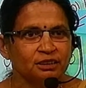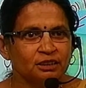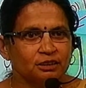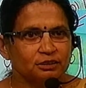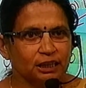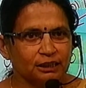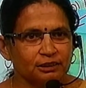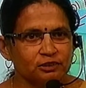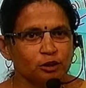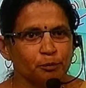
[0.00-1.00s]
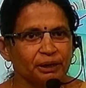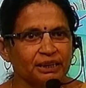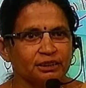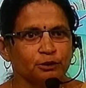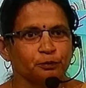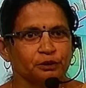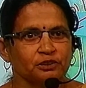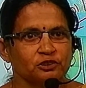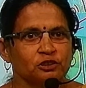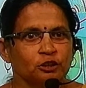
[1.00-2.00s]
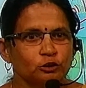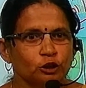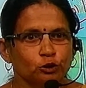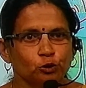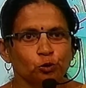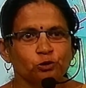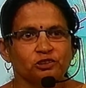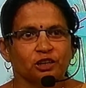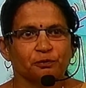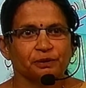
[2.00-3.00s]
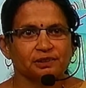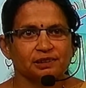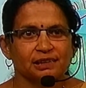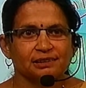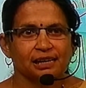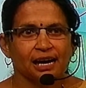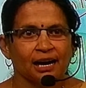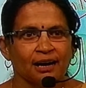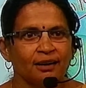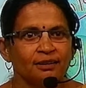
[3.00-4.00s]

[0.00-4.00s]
That is the main difference. The two surfaces are